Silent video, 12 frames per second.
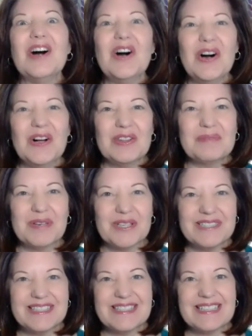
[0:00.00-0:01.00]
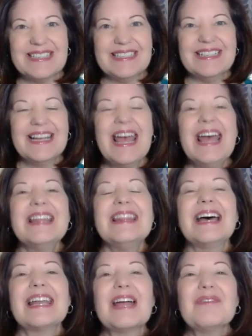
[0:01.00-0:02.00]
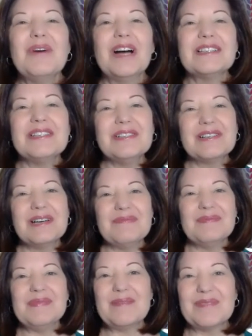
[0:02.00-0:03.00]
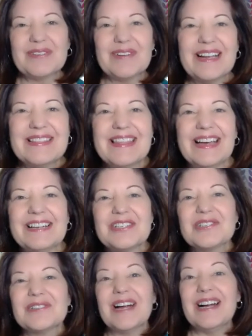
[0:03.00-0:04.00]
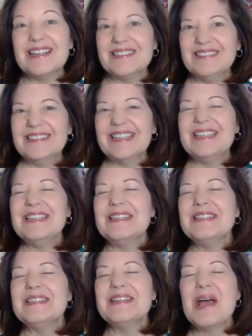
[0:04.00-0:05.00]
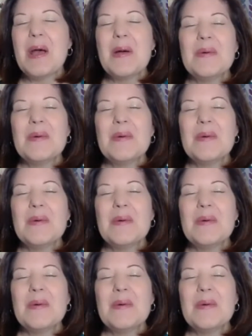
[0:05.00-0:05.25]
all the bird seed, that I want to commemorate that trial in